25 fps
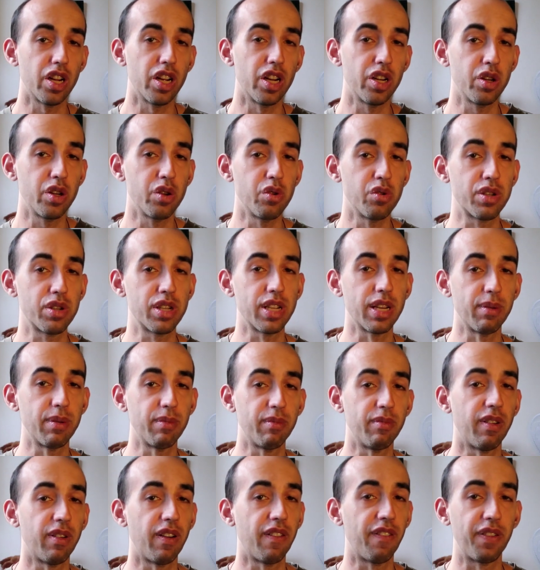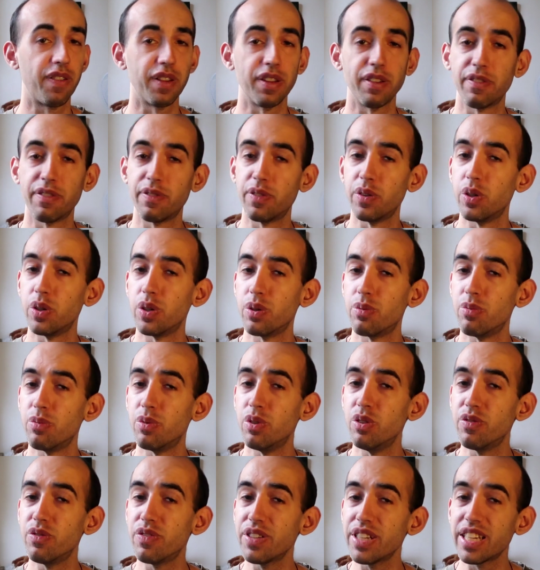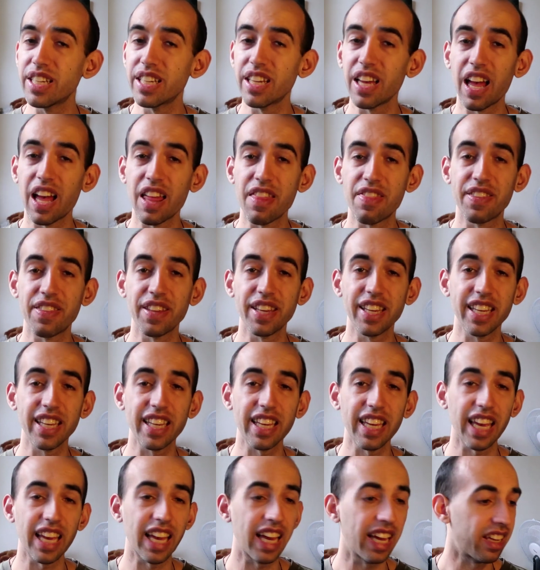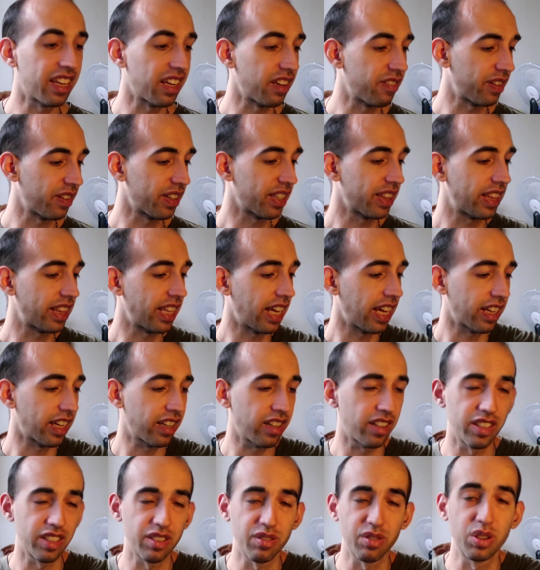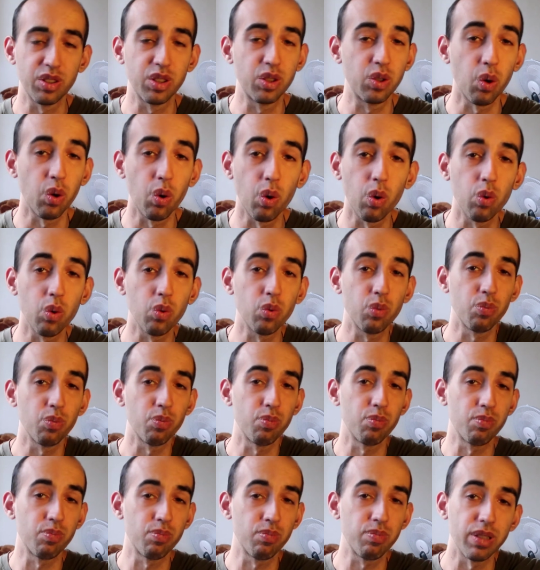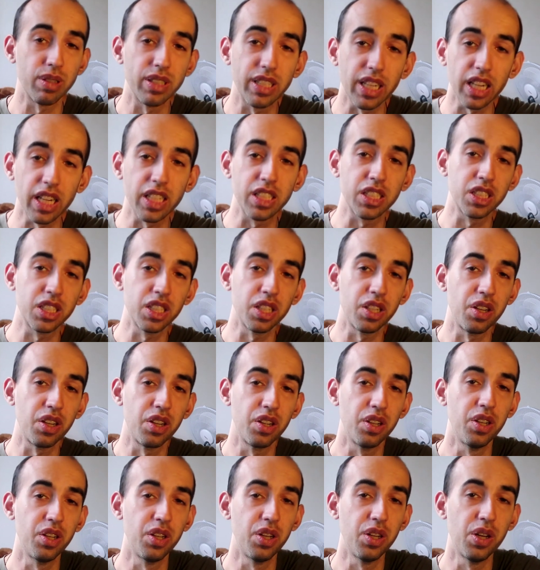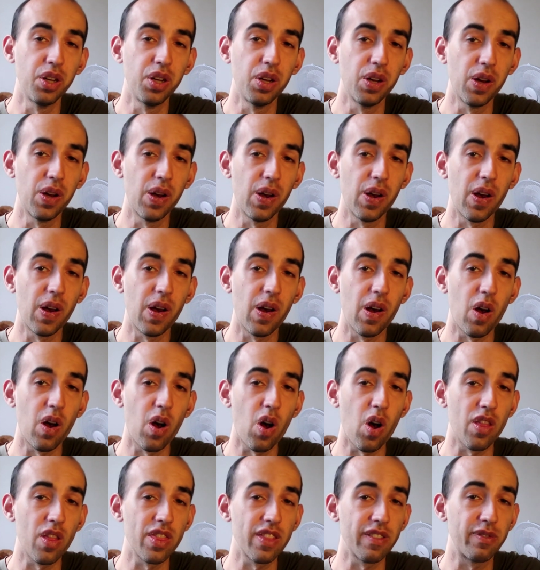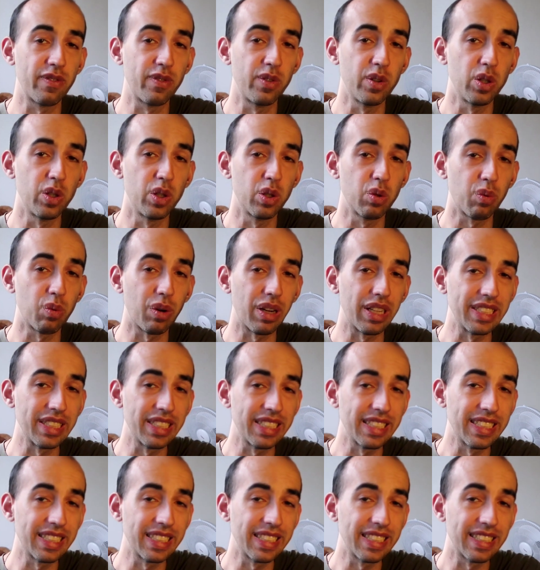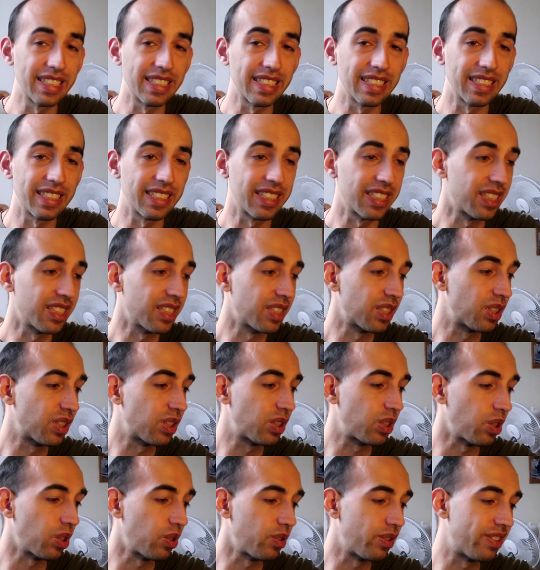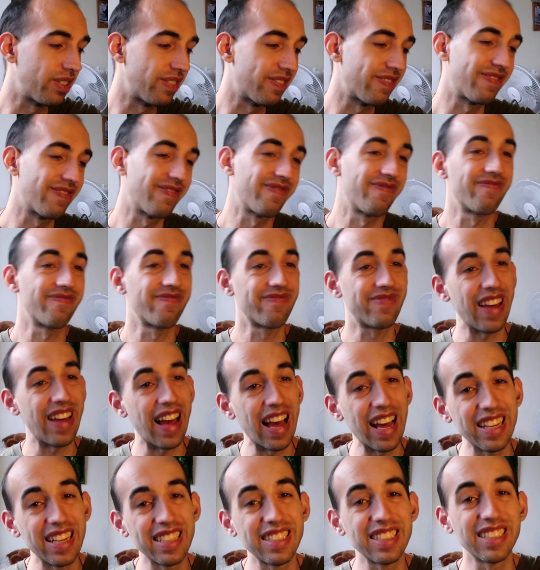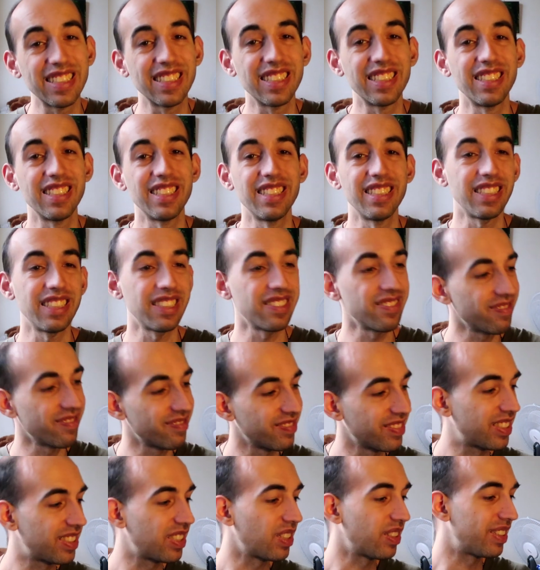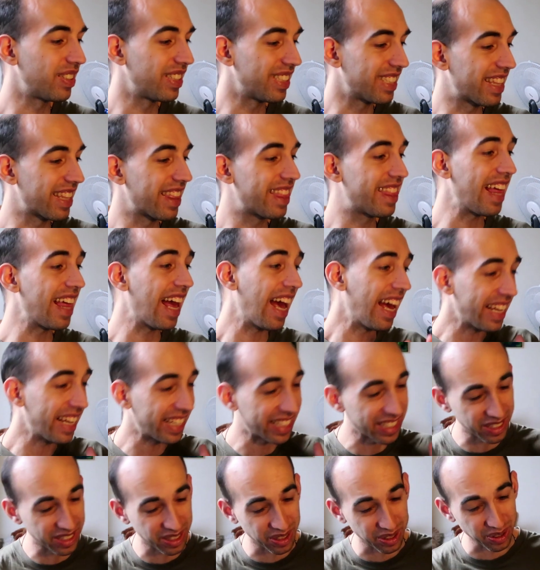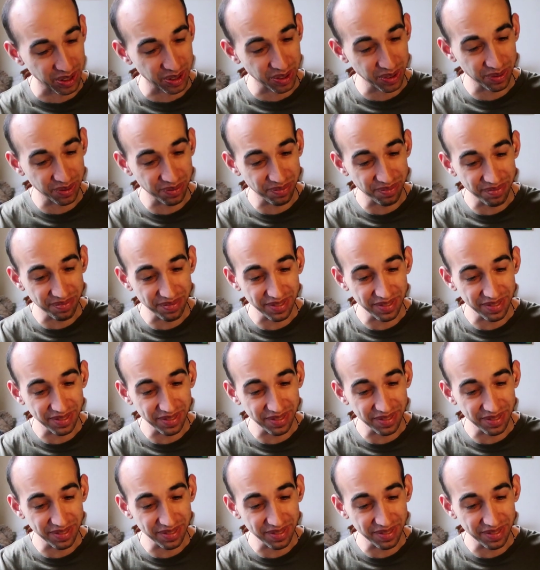use him for the third movie, I think, and I think that kind of stalled production on the third one. So there's that issue.